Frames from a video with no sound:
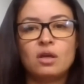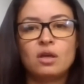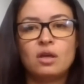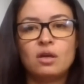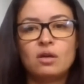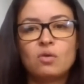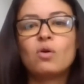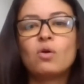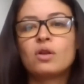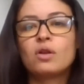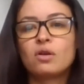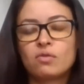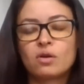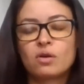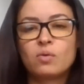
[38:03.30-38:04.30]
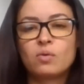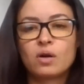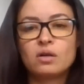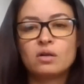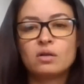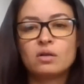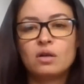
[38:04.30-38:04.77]
the quality of their
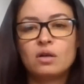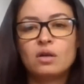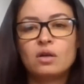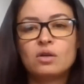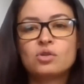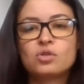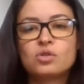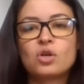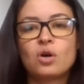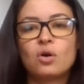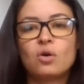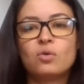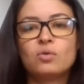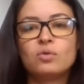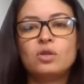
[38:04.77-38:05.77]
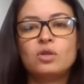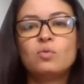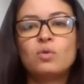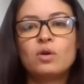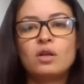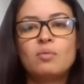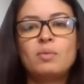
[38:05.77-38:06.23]
work. So you
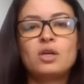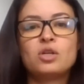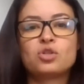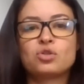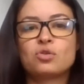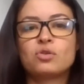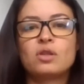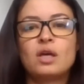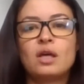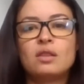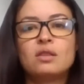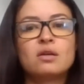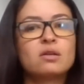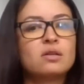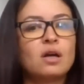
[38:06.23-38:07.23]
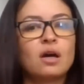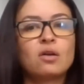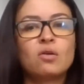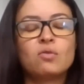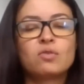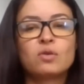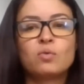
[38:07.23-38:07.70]
want to make sure that they're not
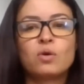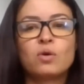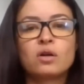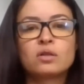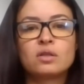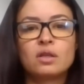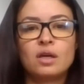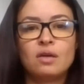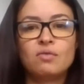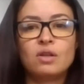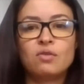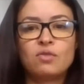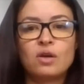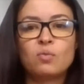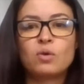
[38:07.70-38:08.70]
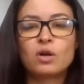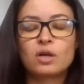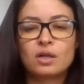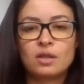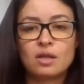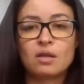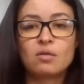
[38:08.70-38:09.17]
overworked. Even if they work
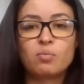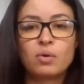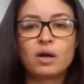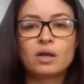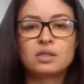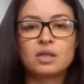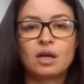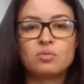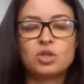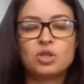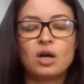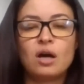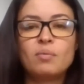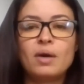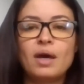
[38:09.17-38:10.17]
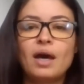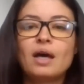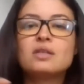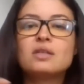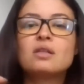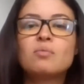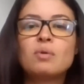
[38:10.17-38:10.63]
another part-time job,
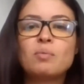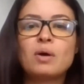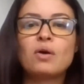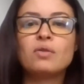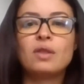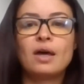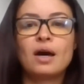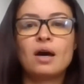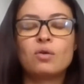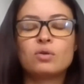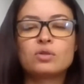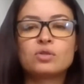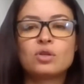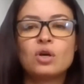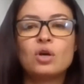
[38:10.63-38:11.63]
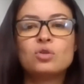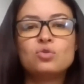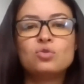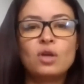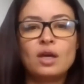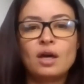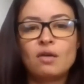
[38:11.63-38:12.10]
ask them about the hours.
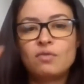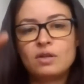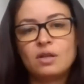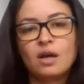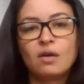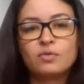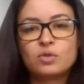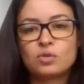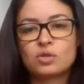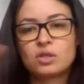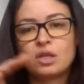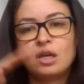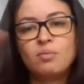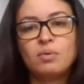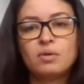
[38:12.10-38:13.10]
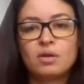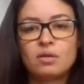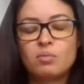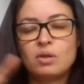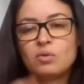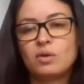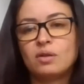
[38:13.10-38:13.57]
Do they have to sleep
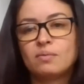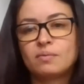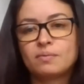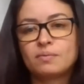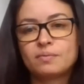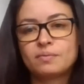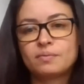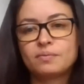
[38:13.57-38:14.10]
in between?